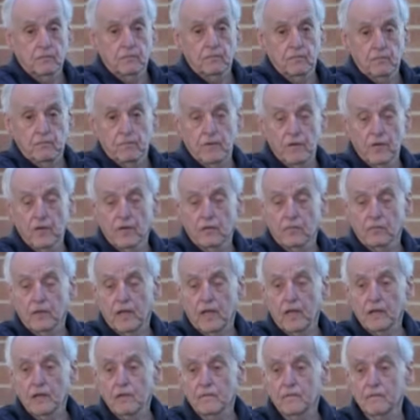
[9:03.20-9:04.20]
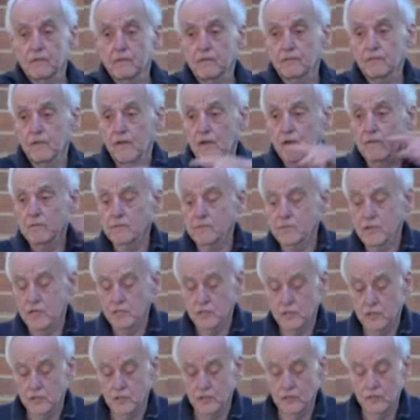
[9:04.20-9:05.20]
burn without even the flames
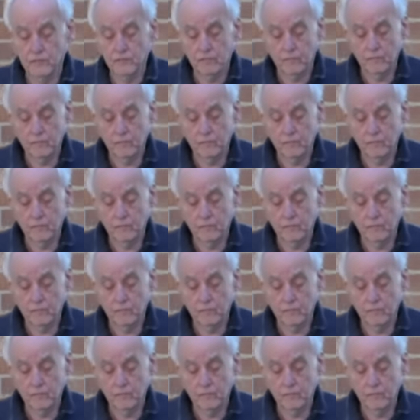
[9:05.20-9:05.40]
touching it.